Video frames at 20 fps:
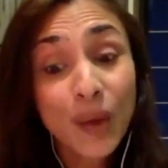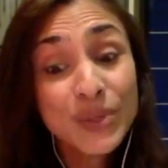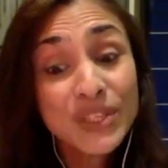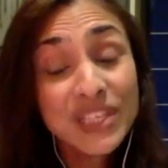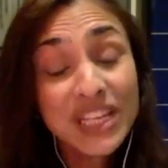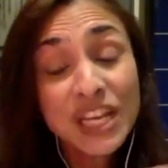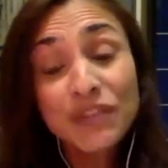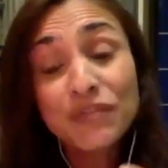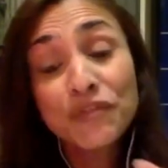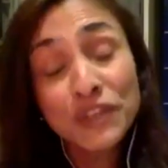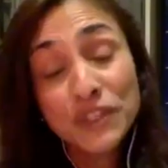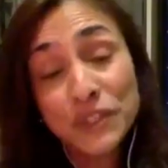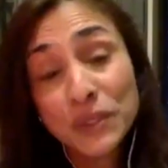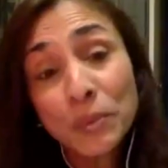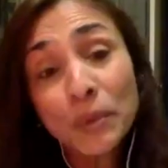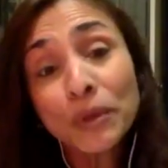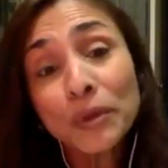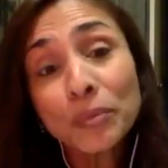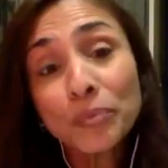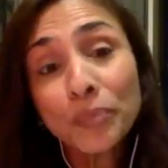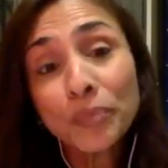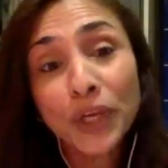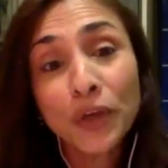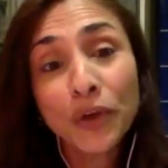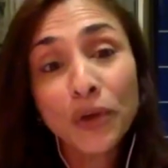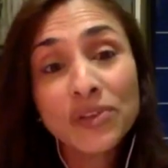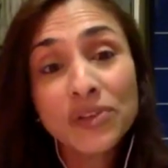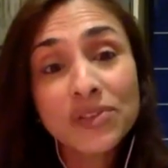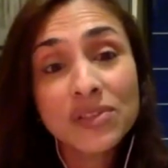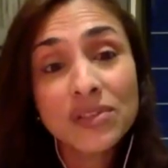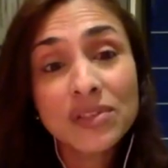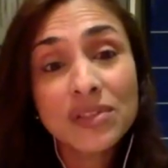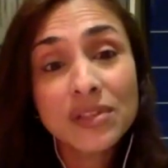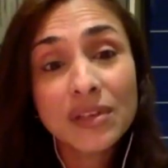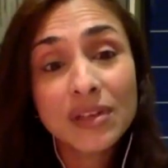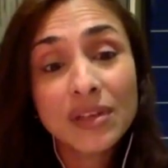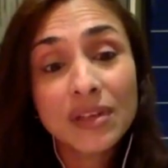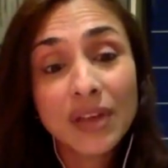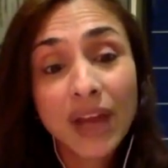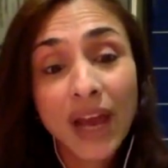invisible because
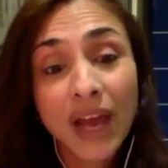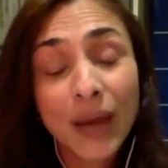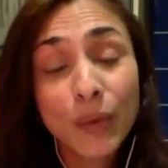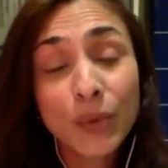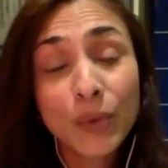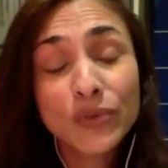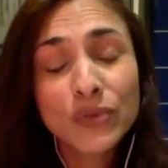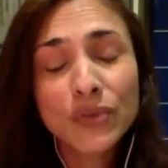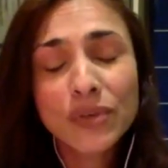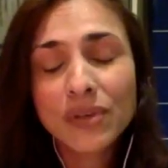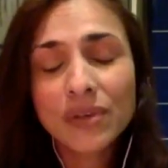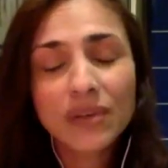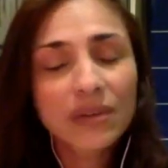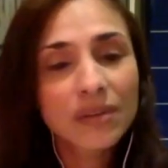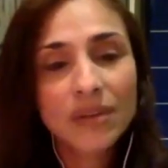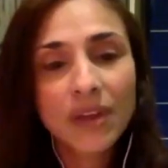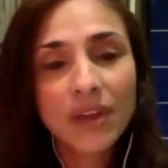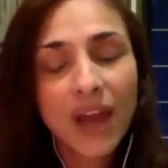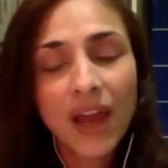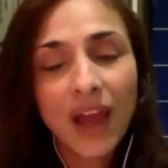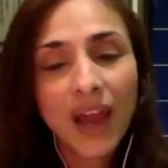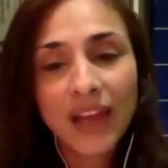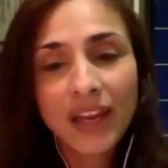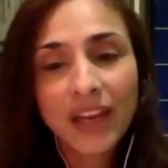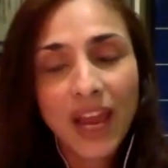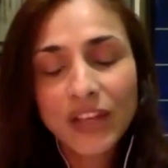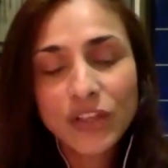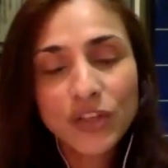I